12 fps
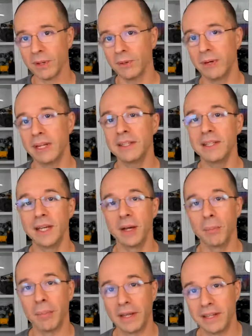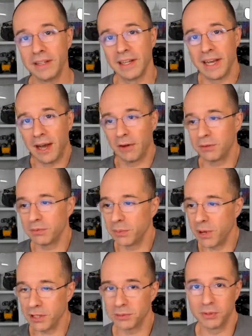right? But out of the
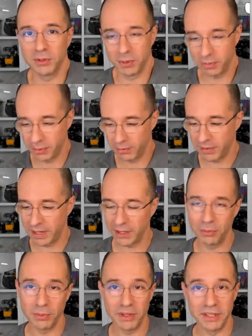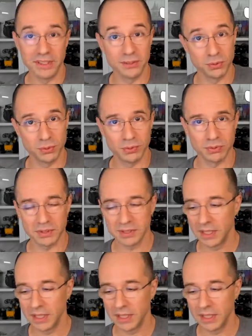box, we're providing you with these tools.